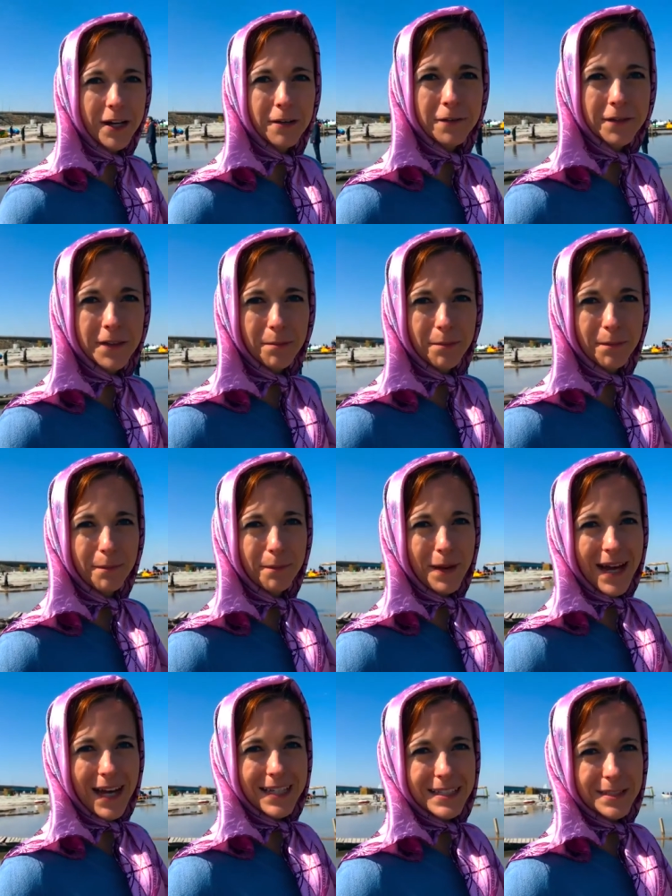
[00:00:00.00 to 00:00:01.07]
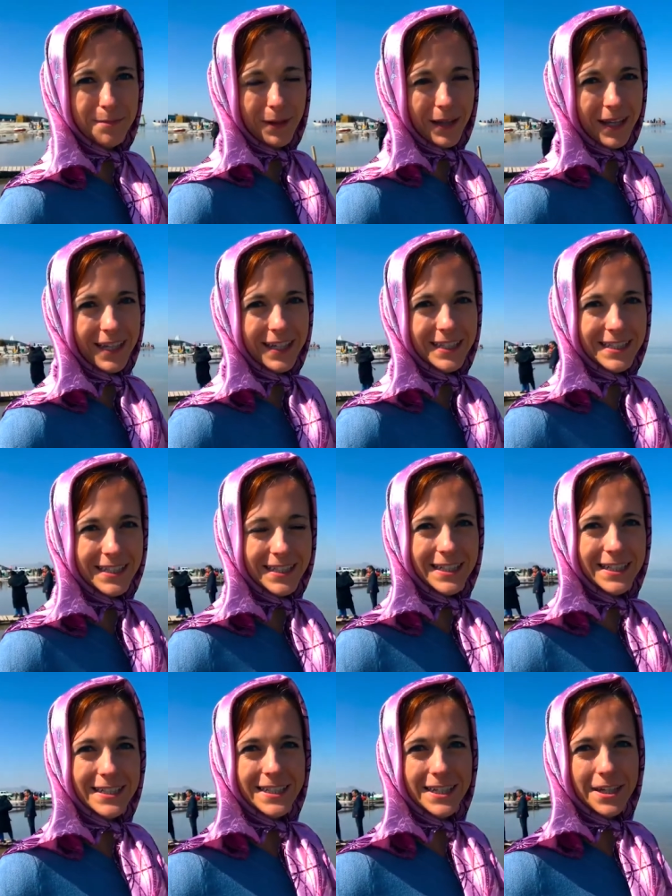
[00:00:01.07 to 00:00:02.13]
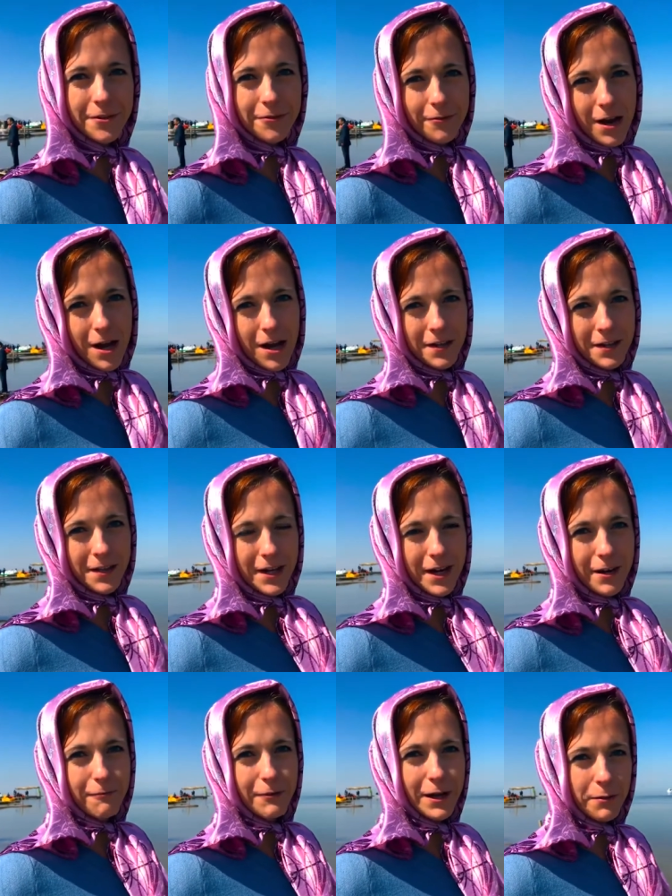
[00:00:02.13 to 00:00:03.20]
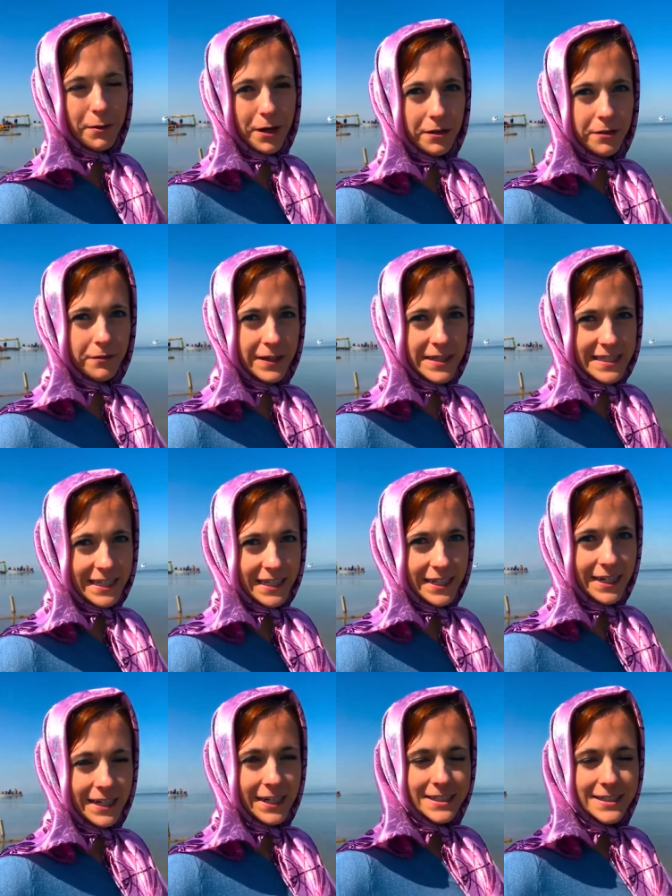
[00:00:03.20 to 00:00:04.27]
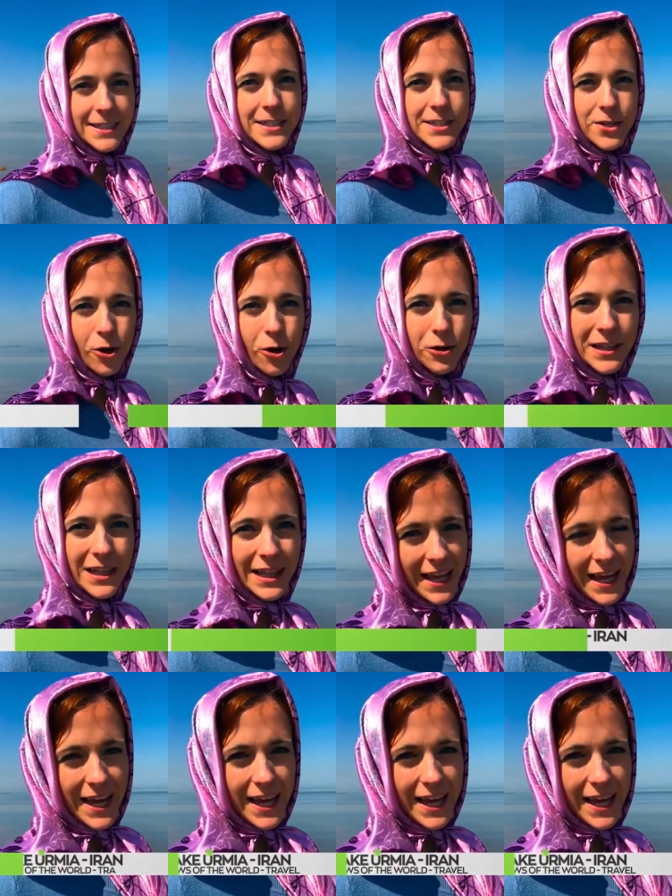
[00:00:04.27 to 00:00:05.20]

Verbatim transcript: one of the best places in Iran that I really wanted to visit. It's a salt